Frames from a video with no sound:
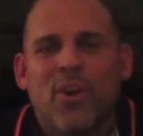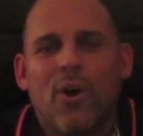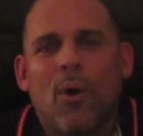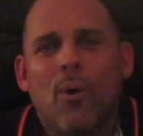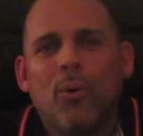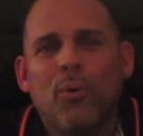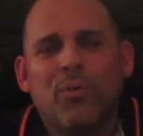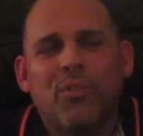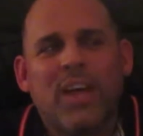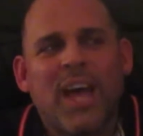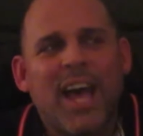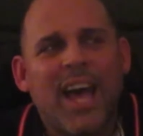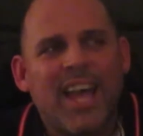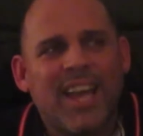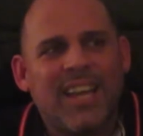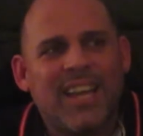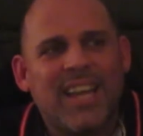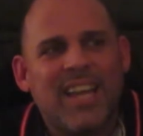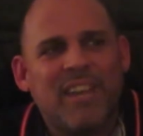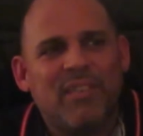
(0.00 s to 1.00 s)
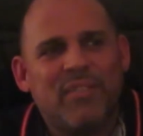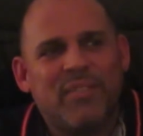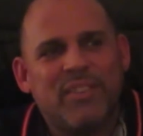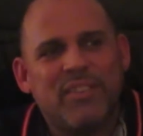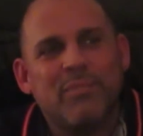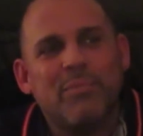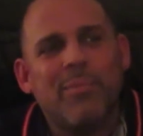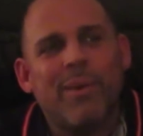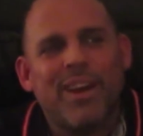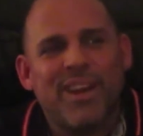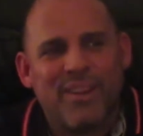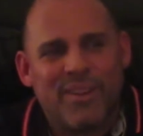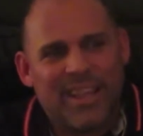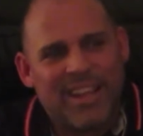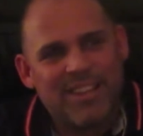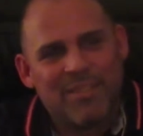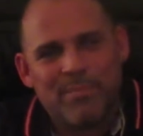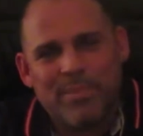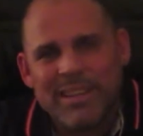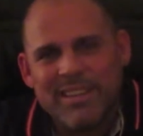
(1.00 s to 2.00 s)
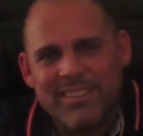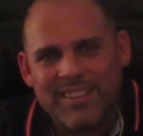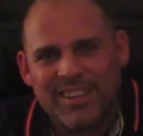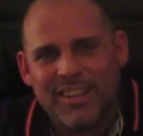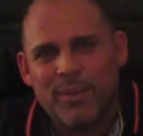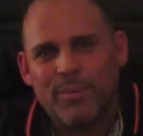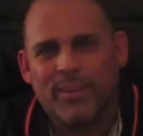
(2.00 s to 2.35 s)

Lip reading: whose high left is better. That's basically